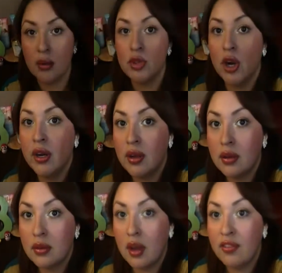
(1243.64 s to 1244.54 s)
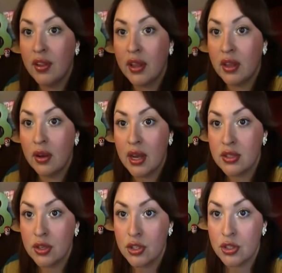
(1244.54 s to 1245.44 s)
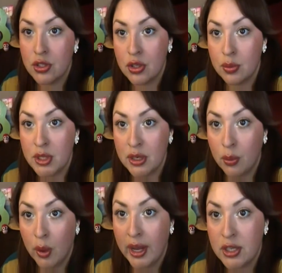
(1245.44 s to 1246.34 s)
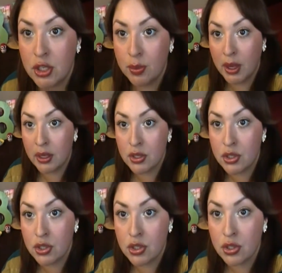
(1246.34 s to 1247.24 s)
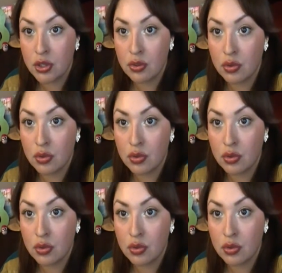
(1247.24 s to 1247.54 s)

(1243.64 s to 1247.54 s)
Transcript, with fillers: I'm trying to, I feel like you guys are zoomed in way too much.